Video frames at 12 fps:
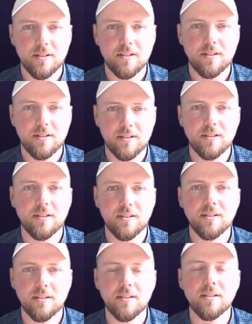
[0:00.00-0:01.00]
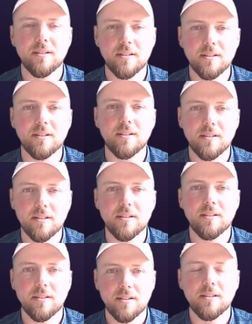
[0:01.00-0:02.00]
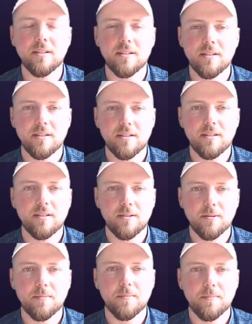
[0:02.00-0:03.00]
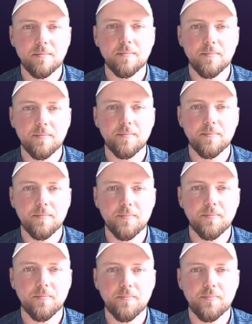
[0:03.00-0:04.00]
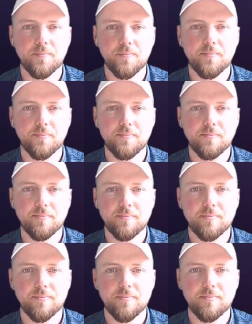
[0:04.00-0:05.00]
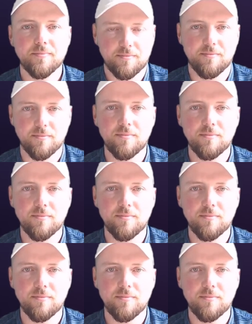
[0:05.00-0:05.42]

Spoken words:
[no speech]